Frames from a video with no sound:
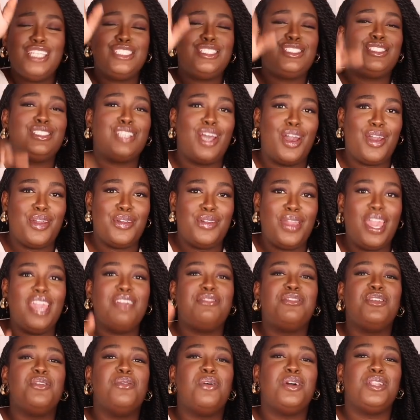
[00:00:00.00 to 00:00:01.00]
So
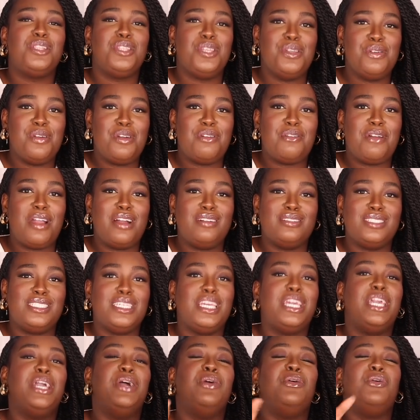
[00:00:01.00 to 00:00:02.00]
if you are new around
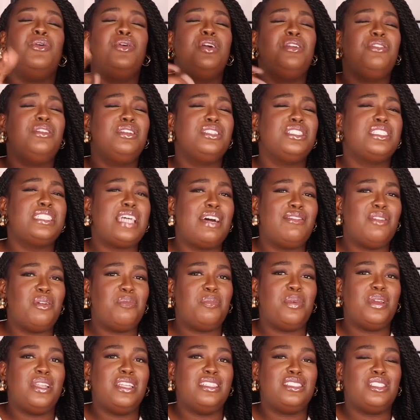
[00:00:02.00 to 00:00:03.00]
here or if you just haven't
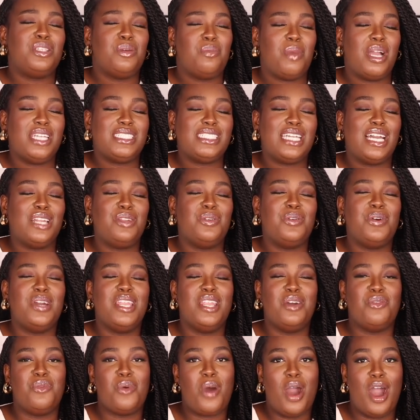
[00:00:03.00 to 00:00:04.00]
been to my channel in
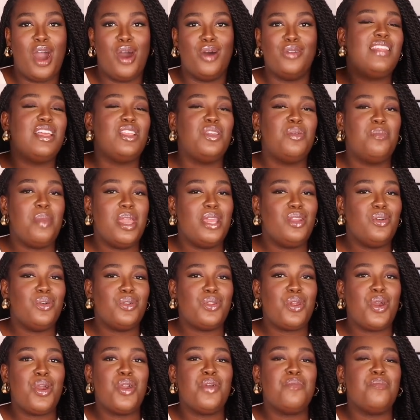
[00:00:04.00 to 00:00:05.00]
a while, then you may not
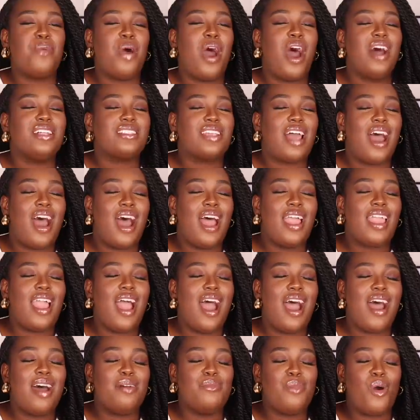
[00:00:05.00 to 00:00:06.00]
know, but I
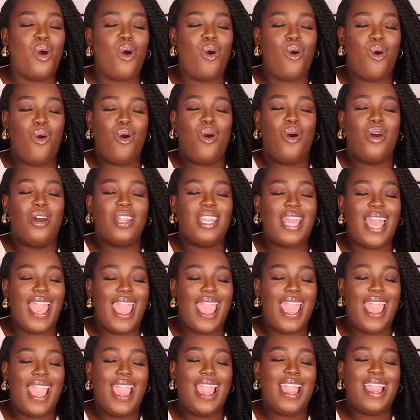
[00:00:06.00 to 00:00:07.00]
am on
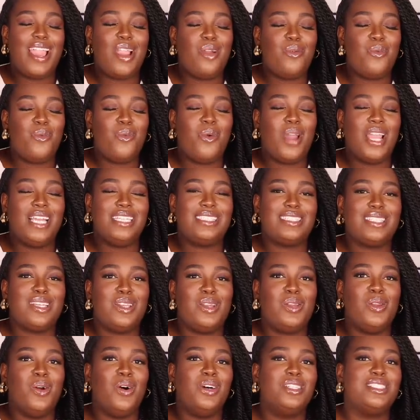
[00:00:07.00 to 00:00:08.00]
a weight
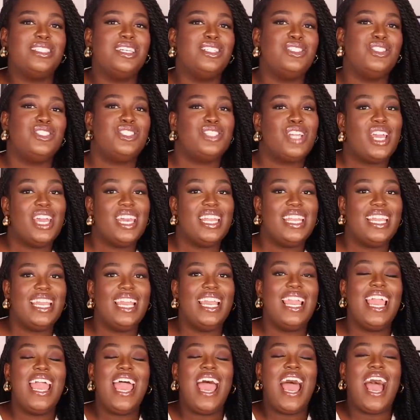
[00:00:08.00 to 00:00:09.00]
loss
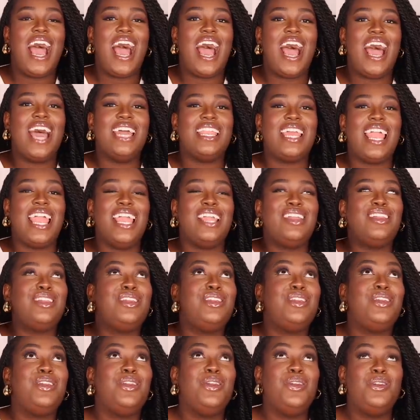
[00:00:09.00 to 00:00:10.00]
journey and a
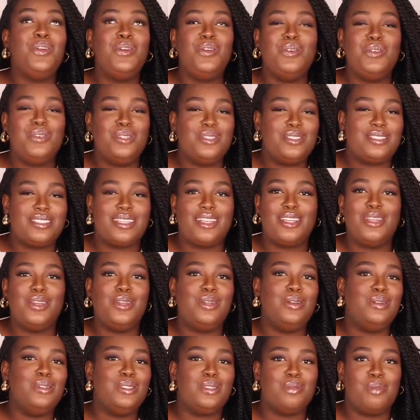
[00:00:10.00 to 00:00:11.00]
huge,
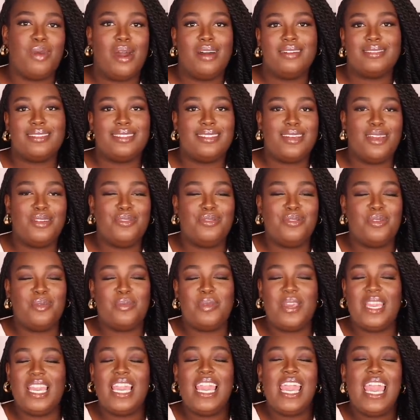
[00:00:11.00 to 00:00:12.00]
huge milestone for
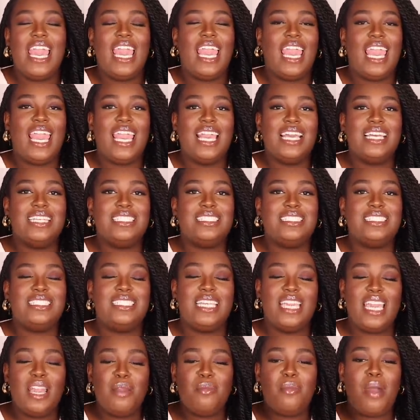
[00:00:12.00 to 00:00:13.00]
me is
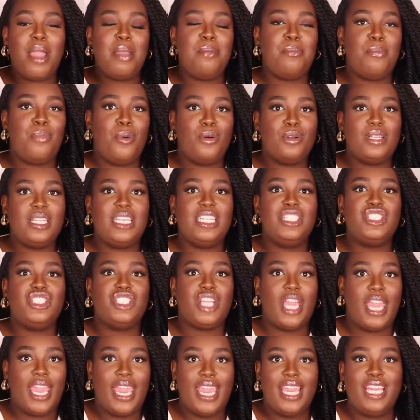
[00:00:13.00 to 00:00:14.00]
seeing my body
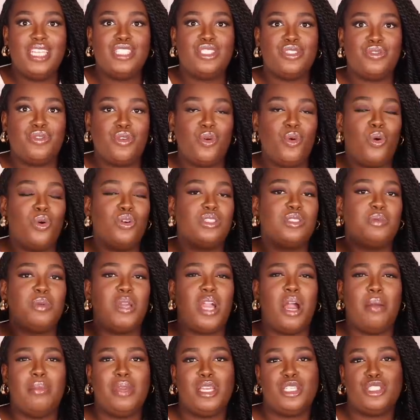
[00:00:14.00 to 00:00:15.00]
change, of course,
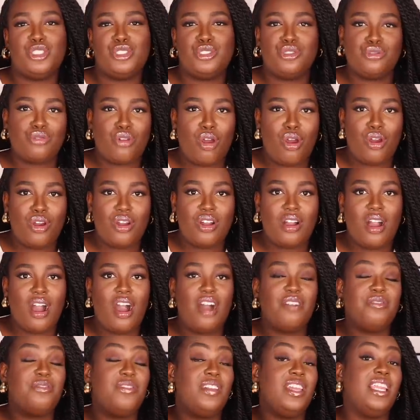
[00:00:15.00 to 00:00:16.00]
becoming
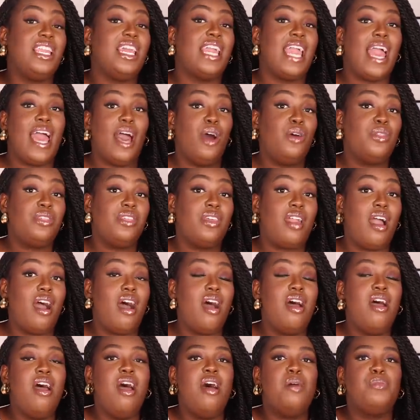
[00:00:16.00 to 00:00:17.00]
stronger, feeling healthier,
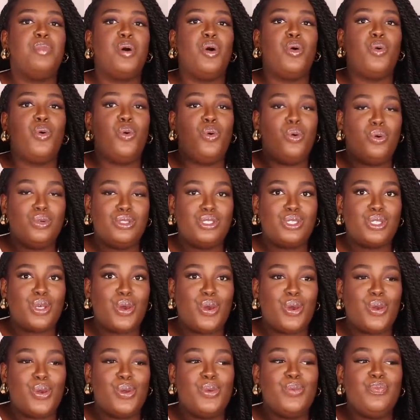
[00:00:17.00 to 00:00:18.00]
but
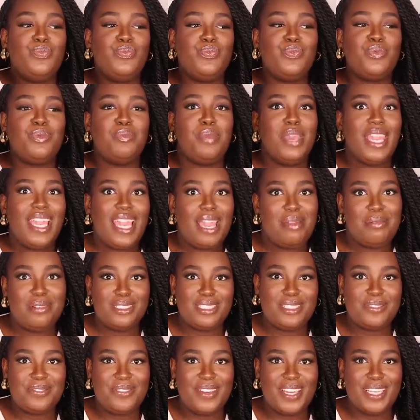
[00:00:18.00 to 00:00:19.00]
also being able
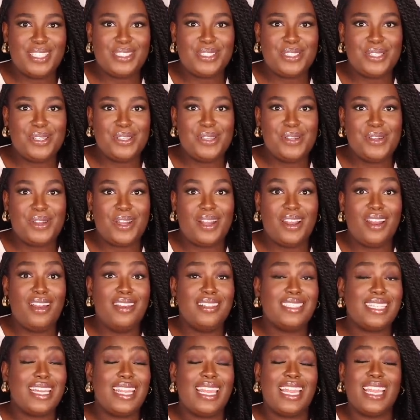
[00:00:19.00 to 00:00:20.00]
to fit into new
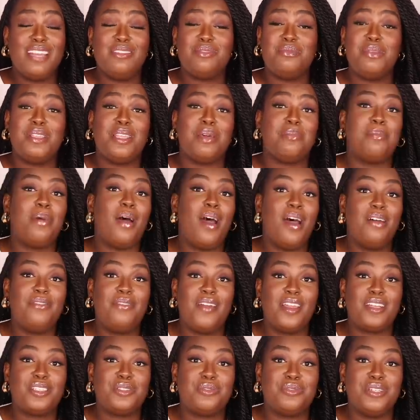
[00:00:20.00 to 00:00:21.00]
clothes and it gives me the
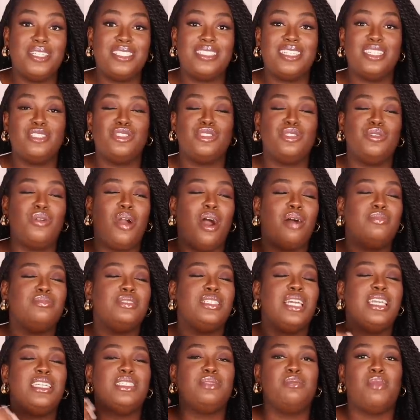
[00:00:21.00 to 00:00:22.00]
perfect reason to
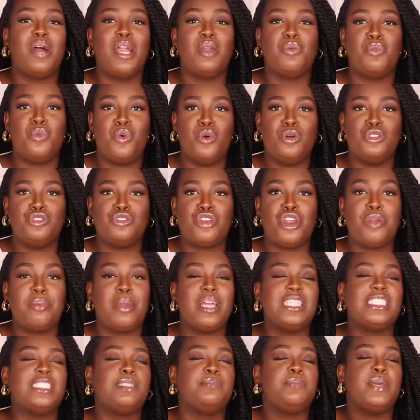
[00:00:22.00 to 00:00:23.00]
update my wardrobe,
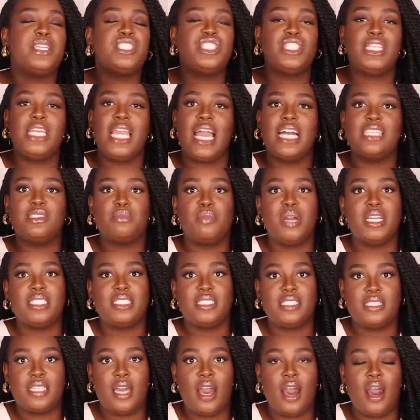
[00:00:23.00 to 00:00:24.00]
especially as my
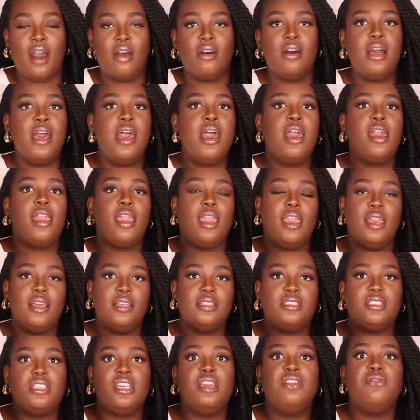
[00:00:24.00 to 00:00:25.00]
style
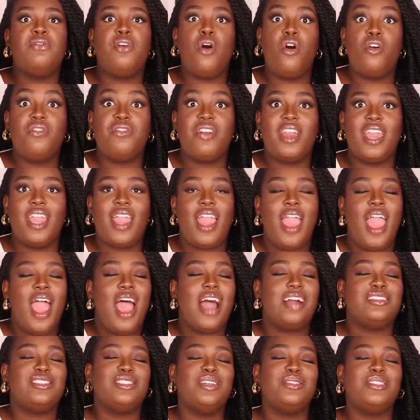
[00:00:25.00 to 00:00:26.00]
is evolving.
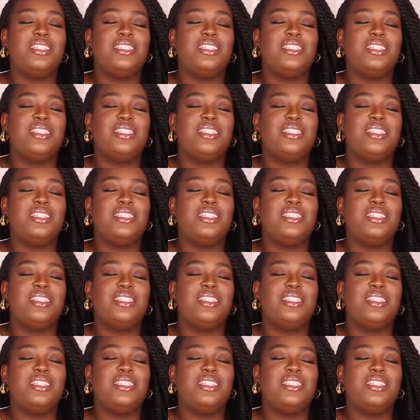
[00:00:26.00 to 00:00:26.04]
And so